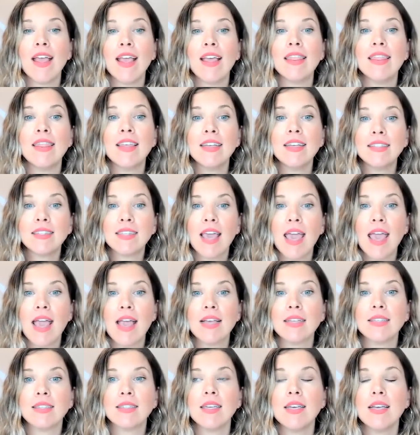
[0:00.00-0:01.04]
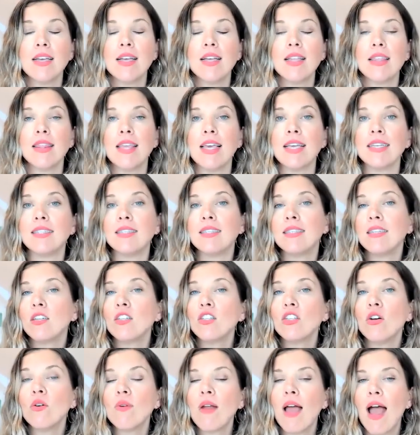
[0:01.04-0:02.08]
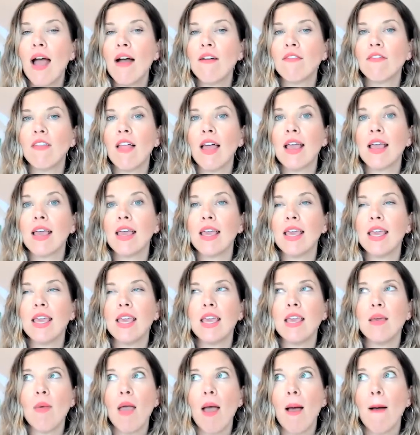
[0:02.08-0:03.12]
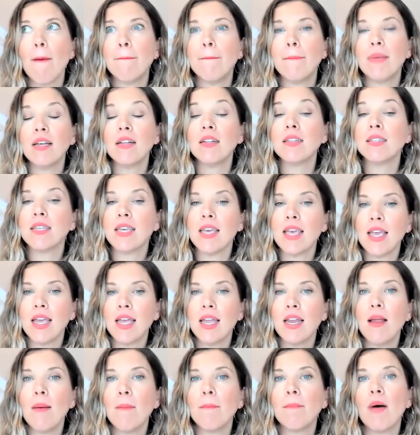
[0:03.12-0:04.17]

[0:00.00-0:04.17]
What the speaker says: In this case, they still don't have like email built in,